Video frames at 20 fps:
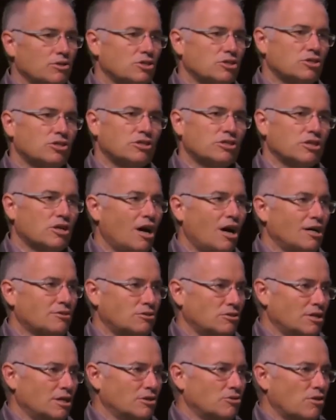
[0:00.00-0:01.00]
they just a
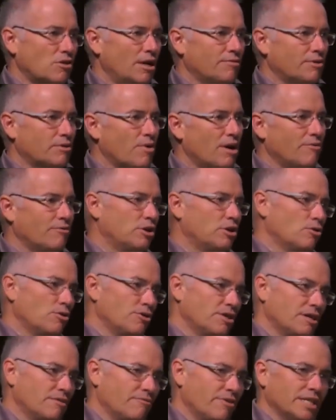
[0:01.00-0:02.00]
cost or not driving revenue,
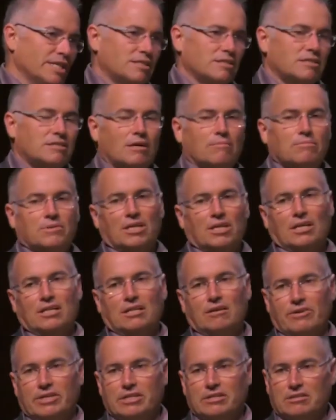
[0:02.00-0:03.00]
or they invented something
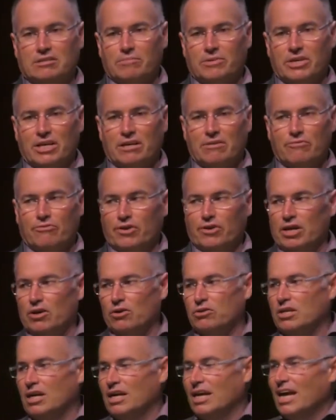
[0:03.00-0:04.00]
and it
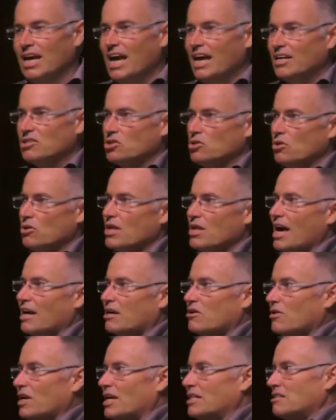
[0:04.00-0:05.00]
failed. And so
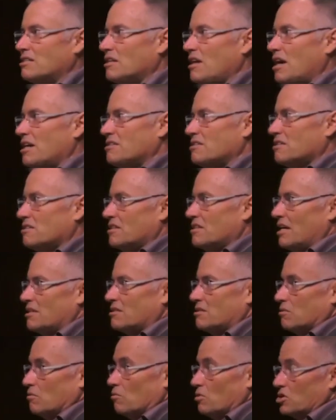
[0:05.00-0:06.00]
that creates a lot of
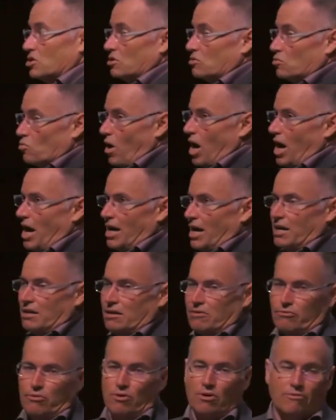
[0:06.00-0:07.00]
success, which is
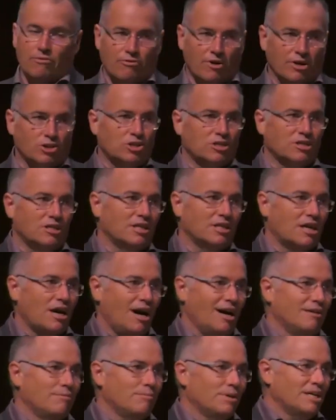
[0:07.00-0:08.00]
why for a functioning
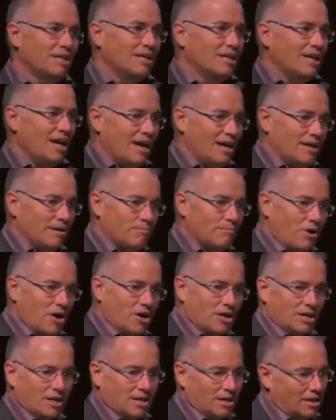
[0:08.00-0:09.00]
economy and
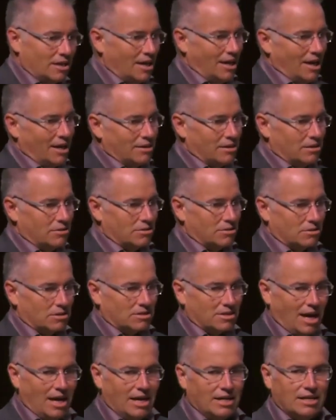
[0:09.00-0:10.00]
market and
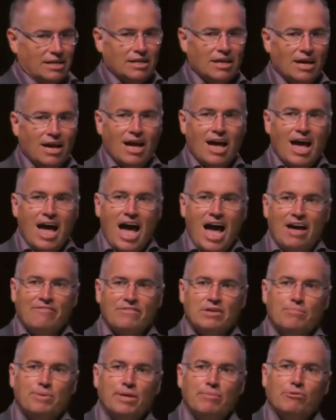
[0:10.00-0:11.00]
society,
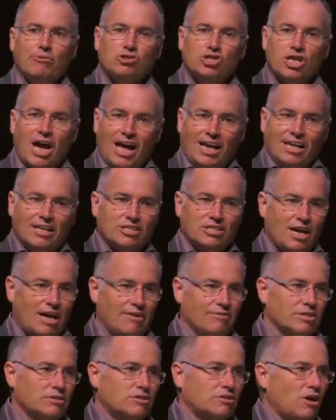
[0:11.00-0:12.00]
having people challenge,
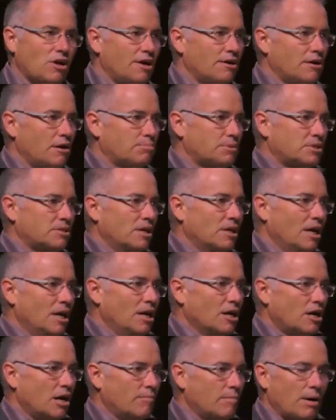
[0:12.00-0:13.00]
having startups
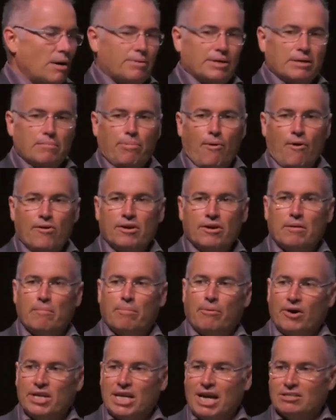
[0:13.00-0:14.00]
come up and
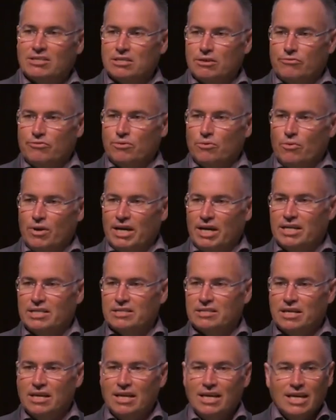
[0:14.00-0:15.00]
point out different
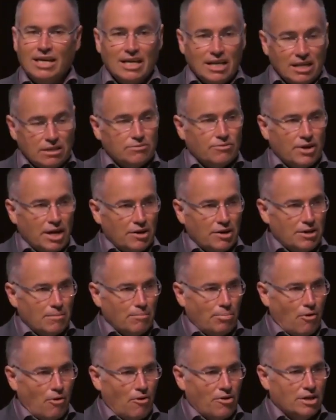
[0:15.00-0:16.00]
ways is very
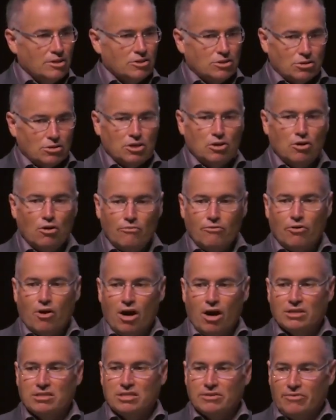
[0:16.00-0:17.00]
important to the
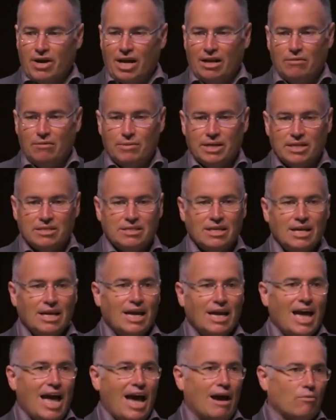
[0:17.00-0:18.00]
overall development.
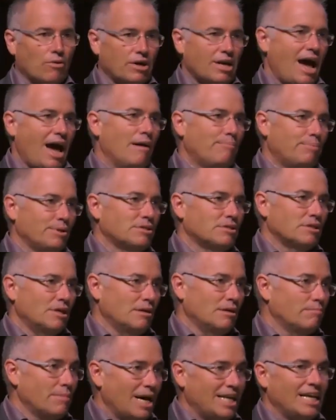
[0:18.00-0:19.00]
And what happens
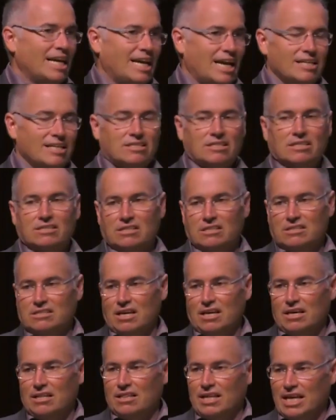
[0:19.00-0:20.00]
in many cases is
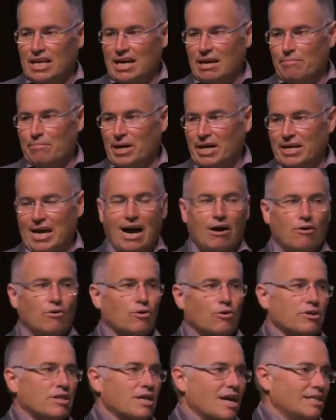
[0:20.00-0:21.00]
that they get bought out
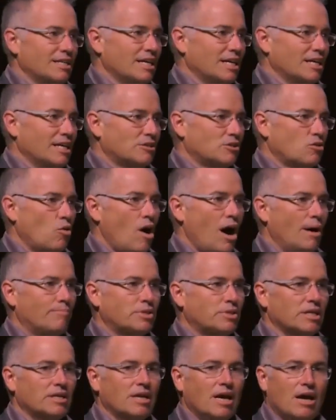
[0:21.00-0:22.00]
or the idea gets
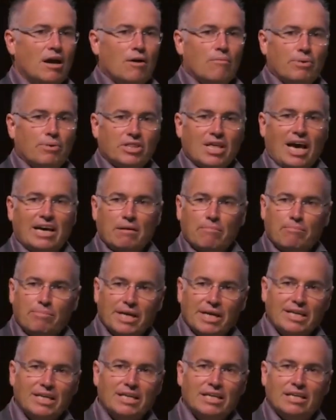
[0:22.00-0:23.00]
co-opted, but that
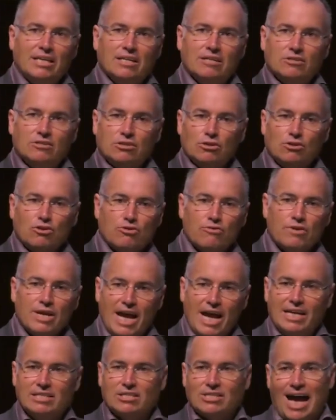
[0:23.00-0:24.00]
ability to
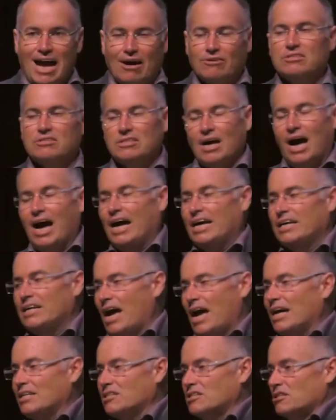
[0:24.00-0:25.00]
create outside
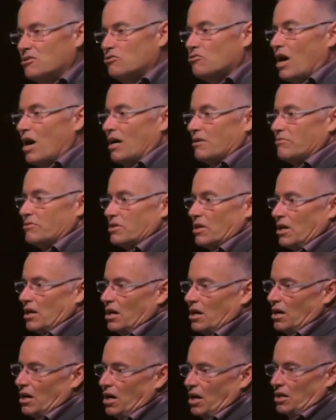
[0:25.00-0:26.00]
actually drives
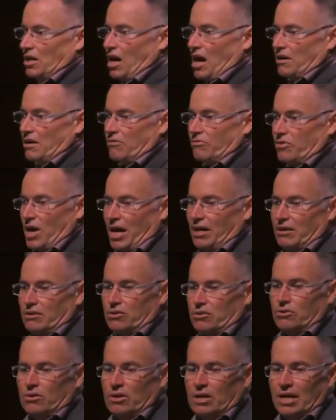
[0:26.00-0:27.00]
a lot of
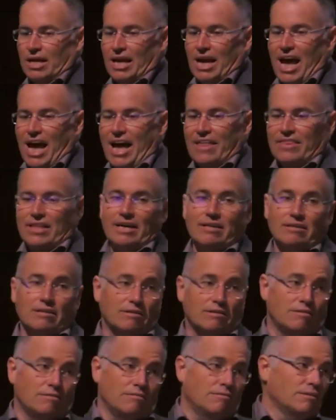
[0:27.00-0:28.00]
value. And
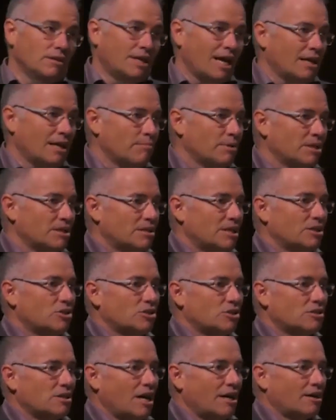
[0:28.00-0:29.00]
then
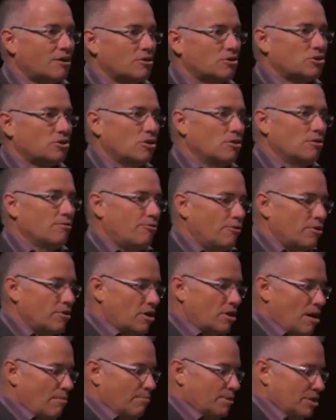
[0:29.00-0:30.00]
cannibalization is not a concern for
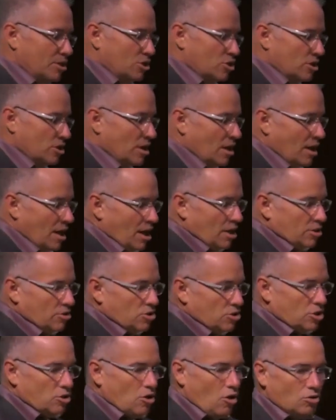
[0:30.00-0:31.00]
the competition.
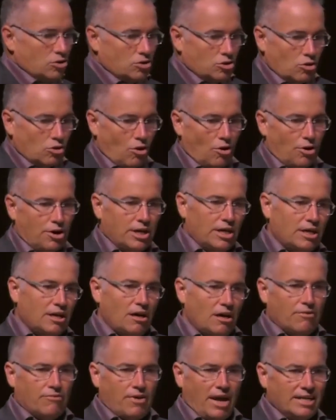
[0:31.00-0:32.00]
There's an old story
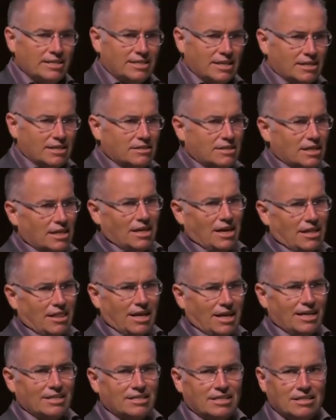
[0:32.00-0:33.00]
of AT&T. I
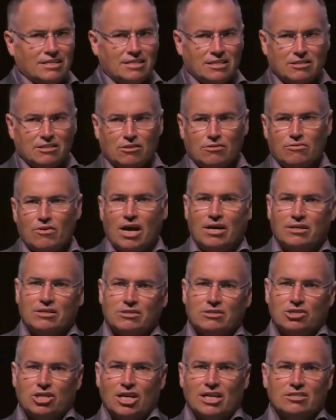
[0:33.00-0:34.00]
think AT&T is still around.
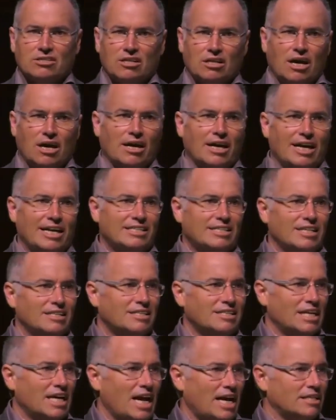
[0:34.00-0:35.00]
It's changed a lot.
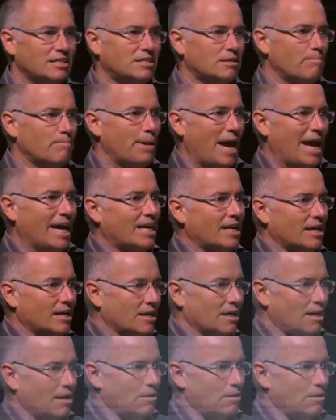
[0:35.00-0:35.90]
AT&T got into banking